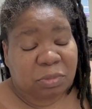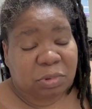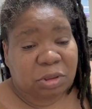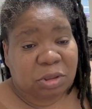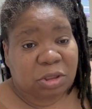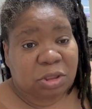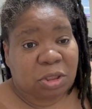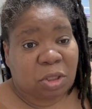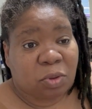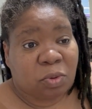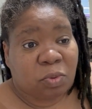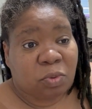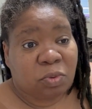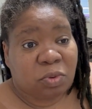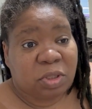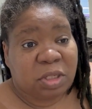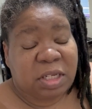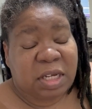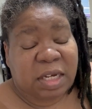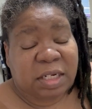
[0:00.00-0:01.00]
So
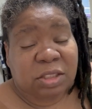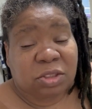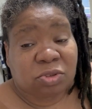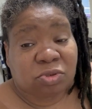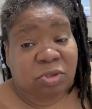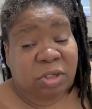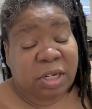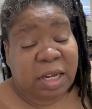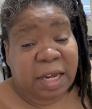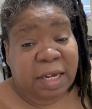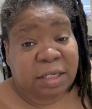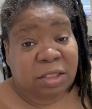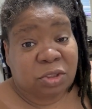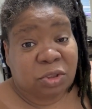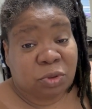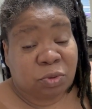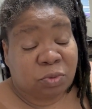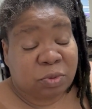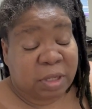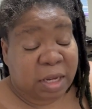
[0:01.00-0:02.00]
he had a straight
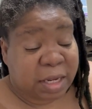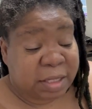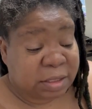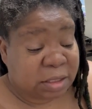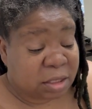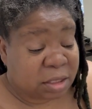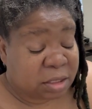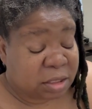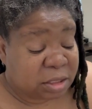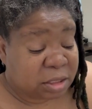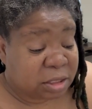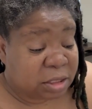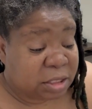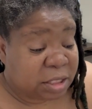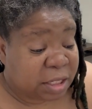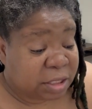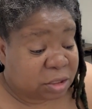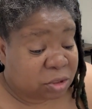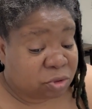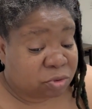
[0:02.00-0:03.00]
attitude, guys. Honestly,
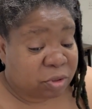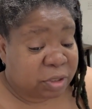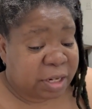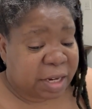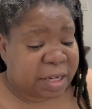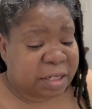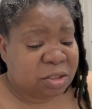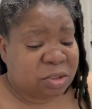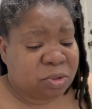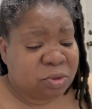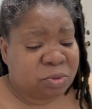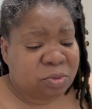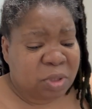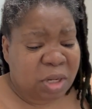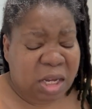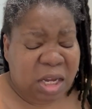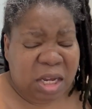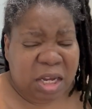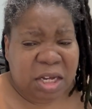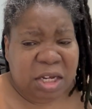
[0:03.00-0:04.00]
he had a straight attitude.
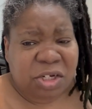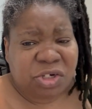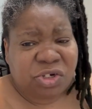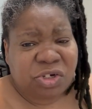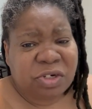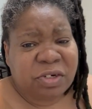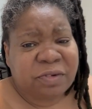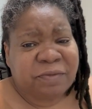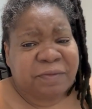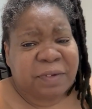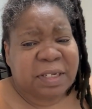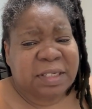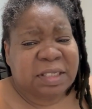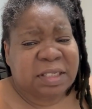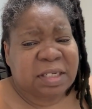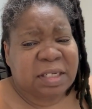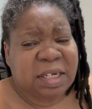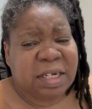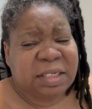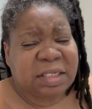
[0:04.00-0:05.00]
It shouldn't have
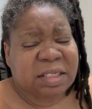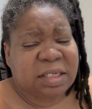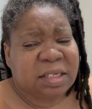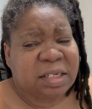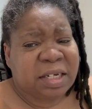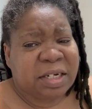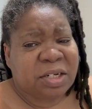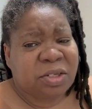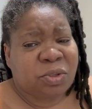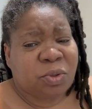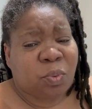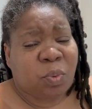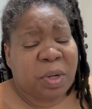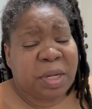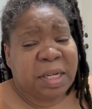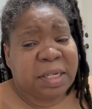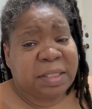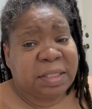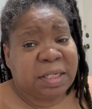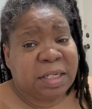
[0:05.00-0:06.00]
escalated the
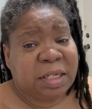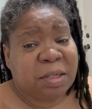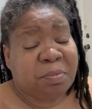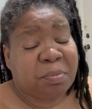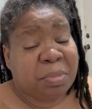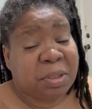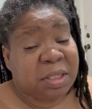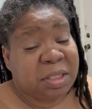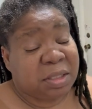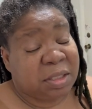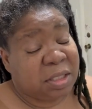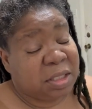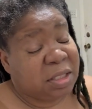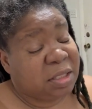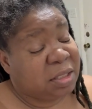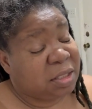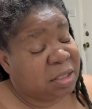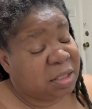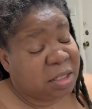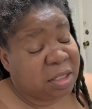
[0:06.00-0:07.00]
way it did, but it
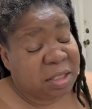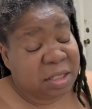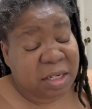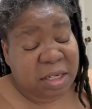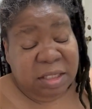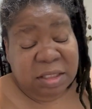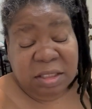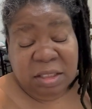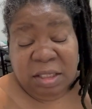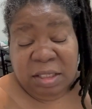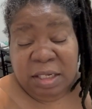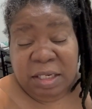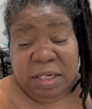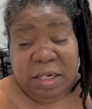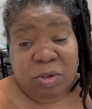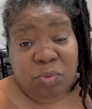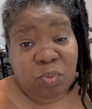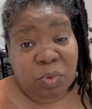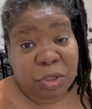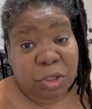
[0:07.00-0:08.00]

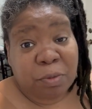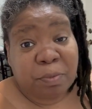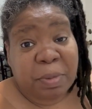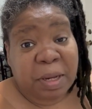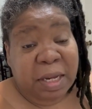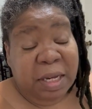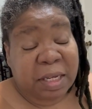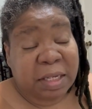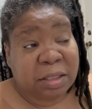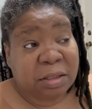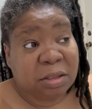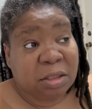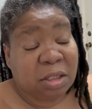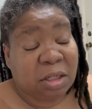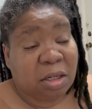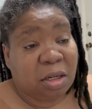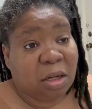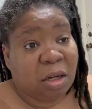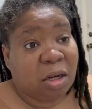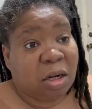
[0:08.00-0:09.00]
escalated real bad.
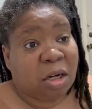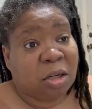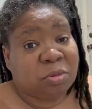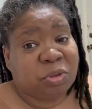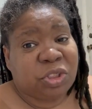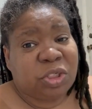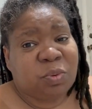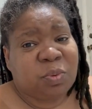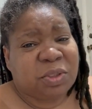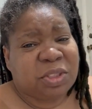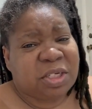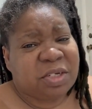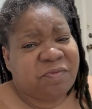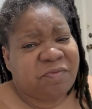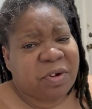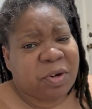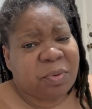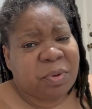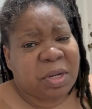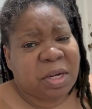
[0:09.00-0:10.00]
She was just
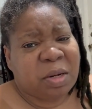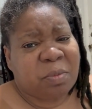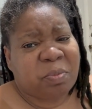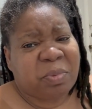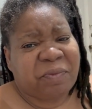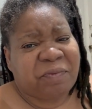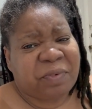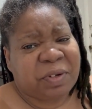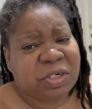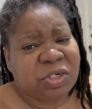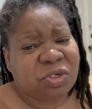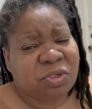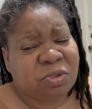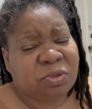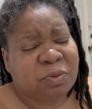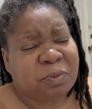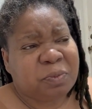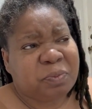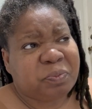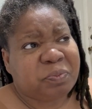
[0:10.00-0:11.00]
very
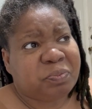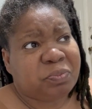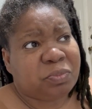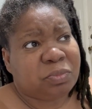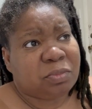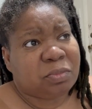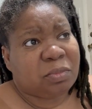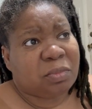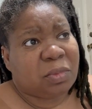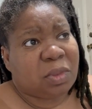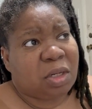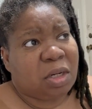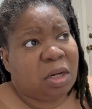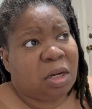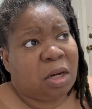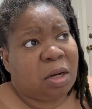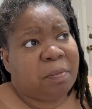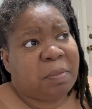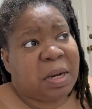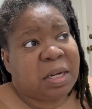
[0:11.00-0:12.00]
unprofessional.
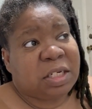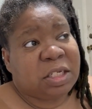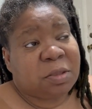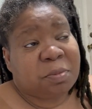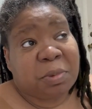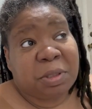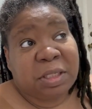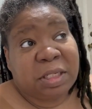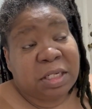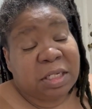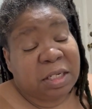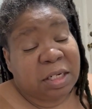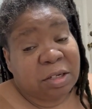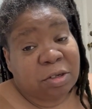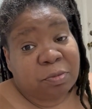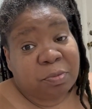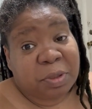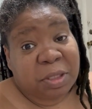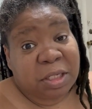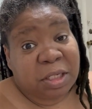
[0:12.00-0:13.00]
My husband didn't
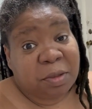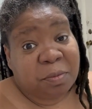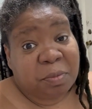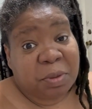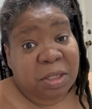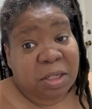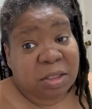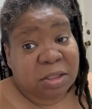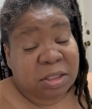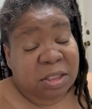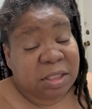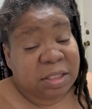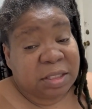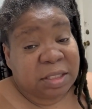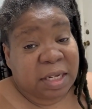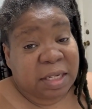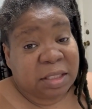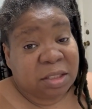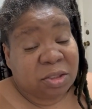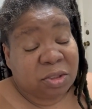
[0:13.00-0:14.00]
help any because of his
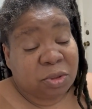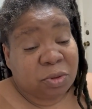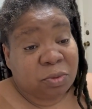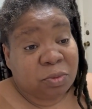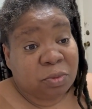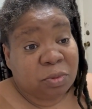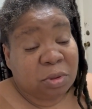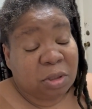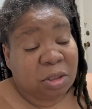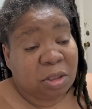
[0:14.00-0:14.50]
attitude.